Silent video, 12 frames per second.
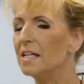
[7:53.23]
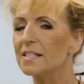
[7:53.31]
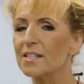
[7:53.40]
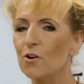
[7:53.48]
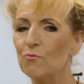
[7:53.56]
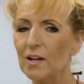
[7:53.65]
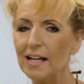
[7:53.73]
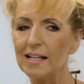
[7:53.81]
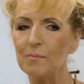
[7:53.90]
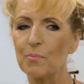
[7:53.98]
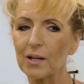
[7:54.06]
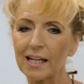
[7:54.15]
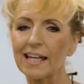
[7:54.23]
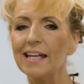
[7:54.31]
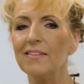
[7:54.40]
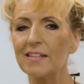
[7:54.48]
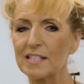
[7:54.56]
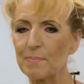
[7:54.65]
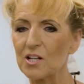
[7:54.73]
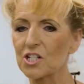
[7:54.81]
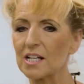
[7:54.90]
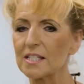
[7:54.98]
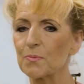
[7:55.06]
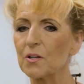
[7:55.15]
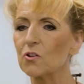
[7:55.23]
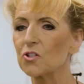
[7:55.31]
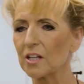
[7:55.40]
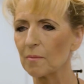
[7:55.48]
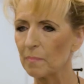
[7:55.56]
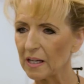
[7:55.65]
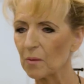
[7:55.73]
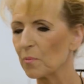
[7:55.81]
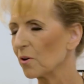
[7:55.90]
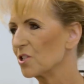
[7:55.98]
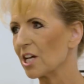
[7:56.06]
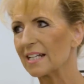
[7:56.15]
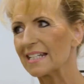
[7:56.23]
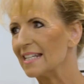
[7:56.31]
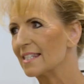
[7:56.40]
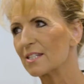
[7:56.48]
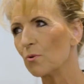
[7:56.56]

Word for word: So really bringing in the specialists when you're doing a bigger project is